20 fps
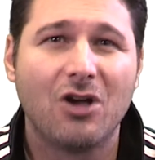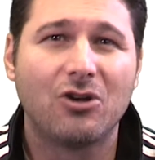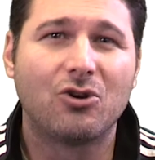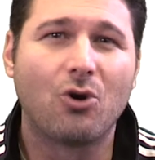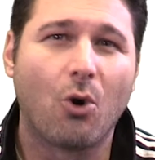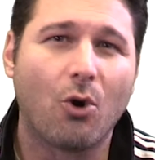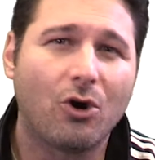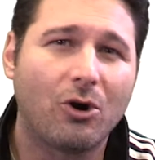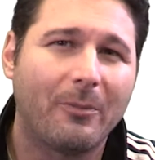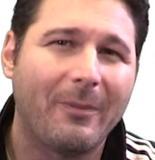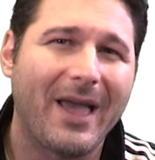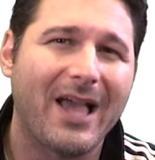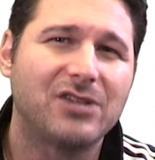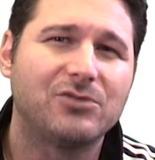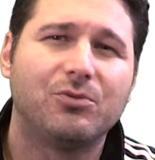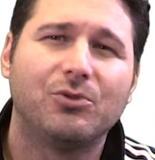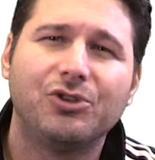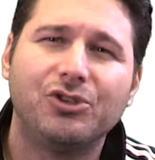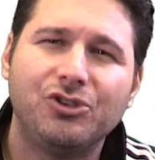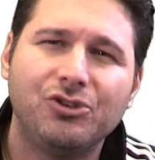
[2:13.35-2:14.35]

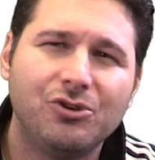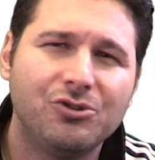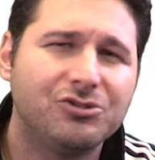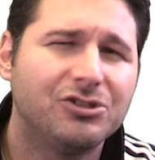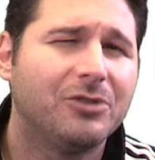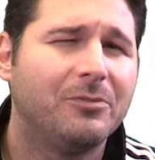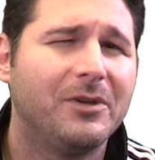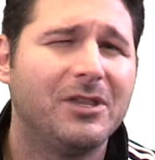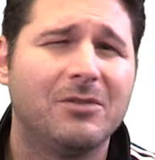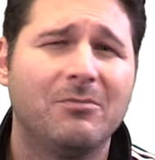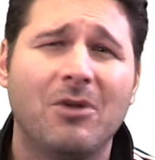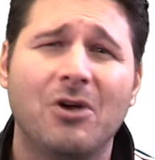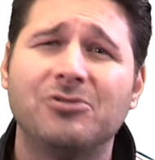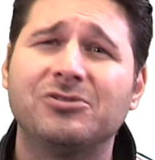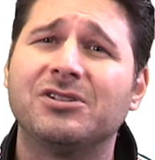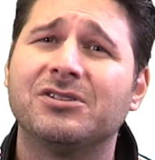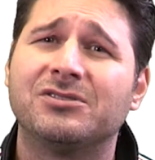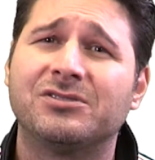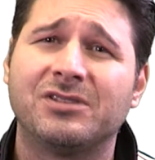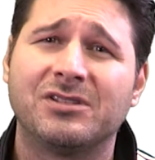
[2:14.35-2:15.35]
Quarterbacks will usually be the
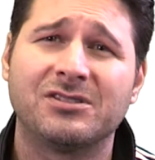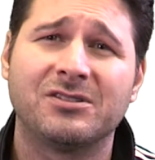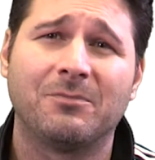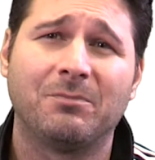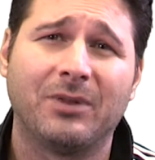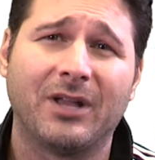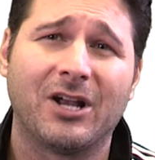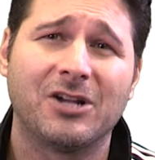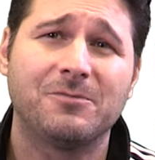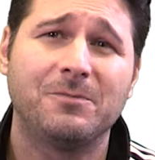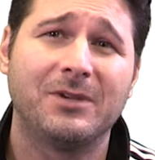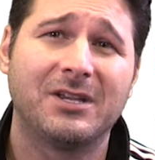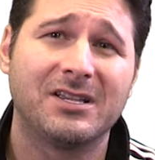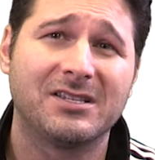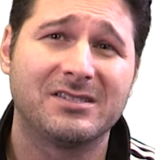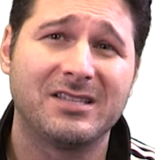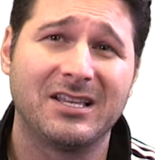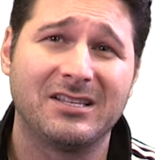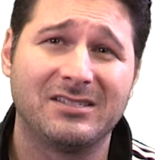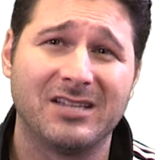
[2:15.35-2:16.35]
most consistent players
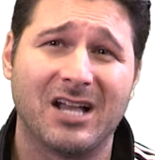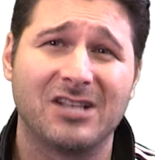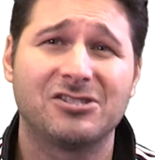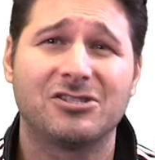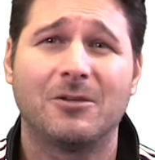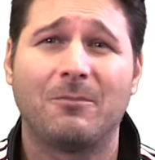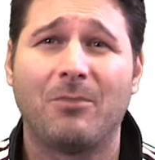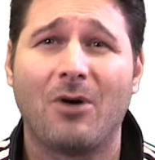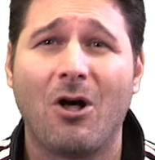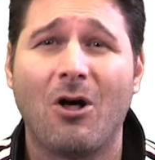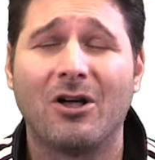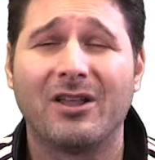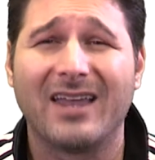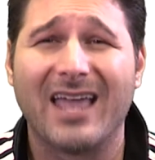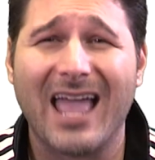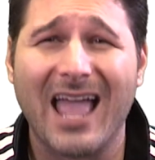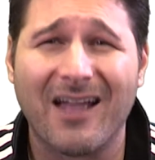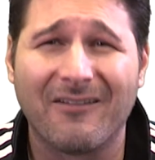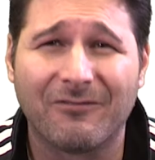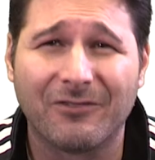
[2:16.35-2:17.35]
because they touch the ball in
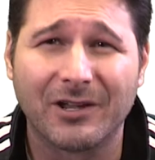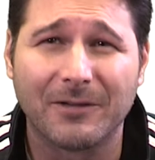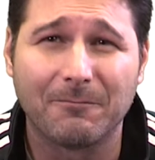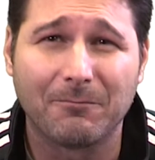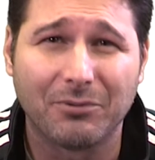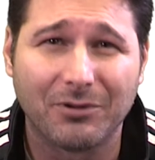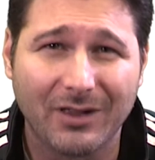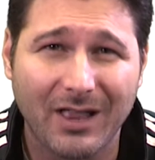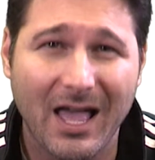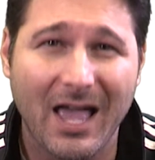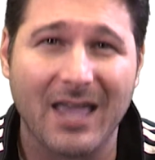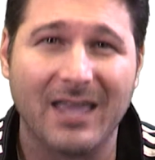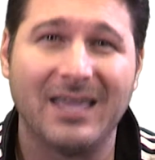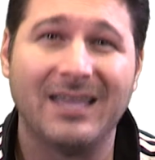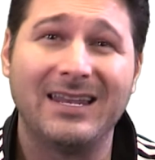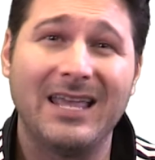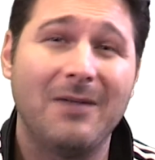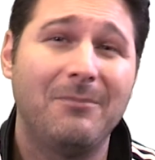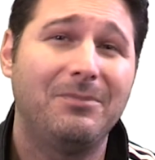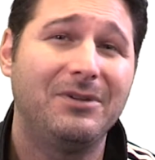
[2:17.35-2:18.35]
every play.
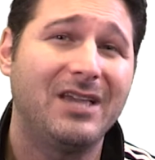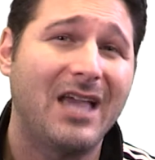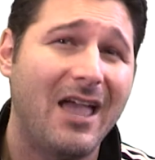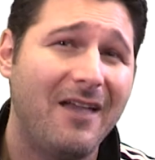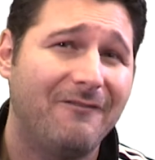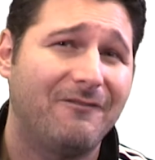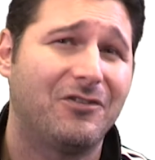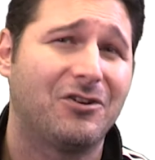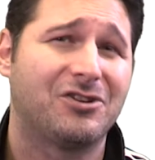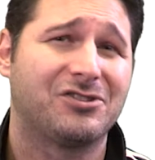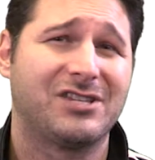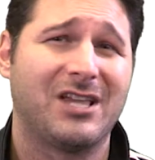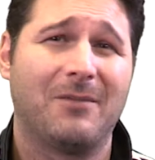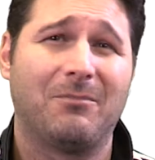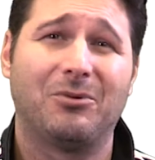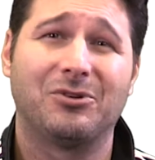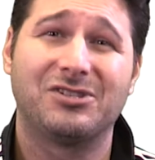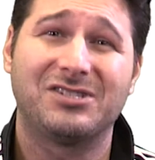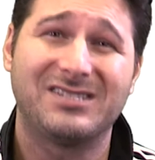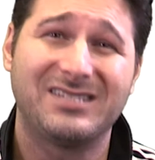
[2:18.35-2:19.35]
In NBA, for
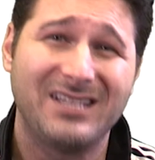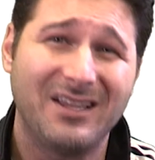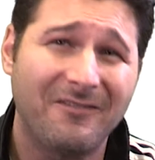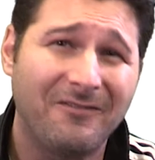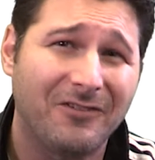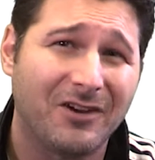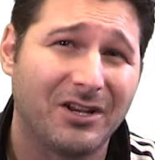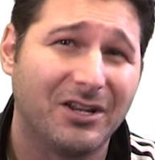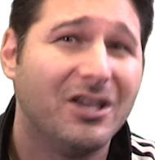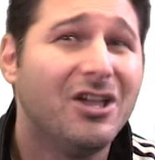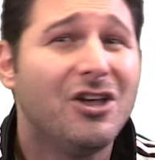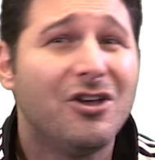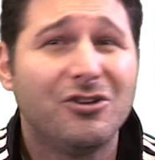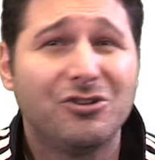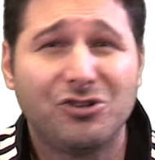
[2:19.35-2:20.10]
example, it's different.